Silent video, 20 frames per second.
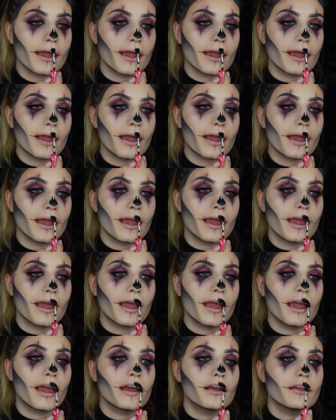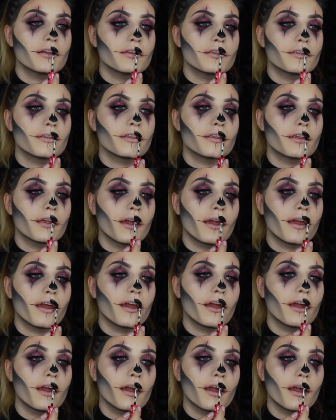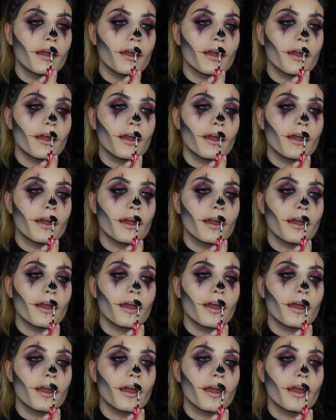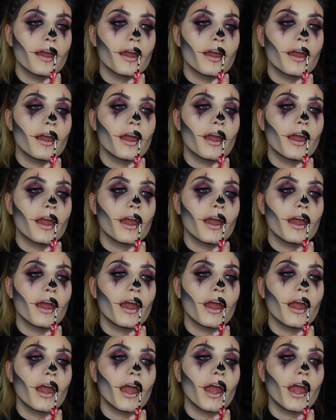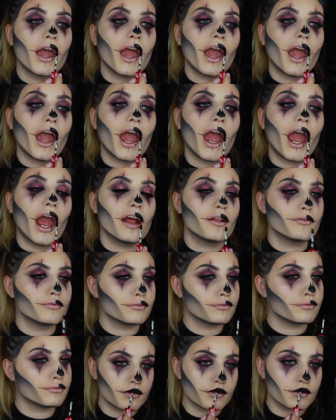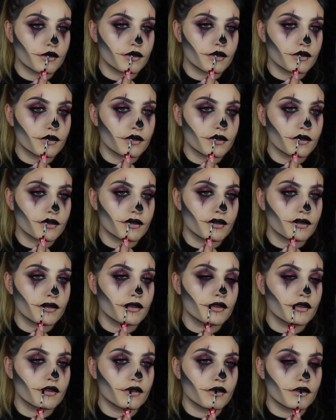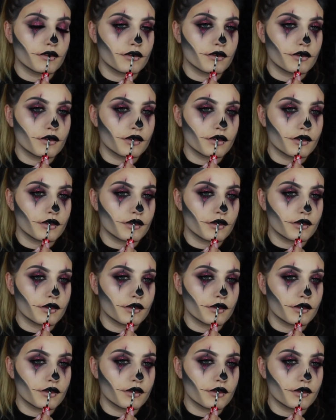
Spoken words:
Nothing is said.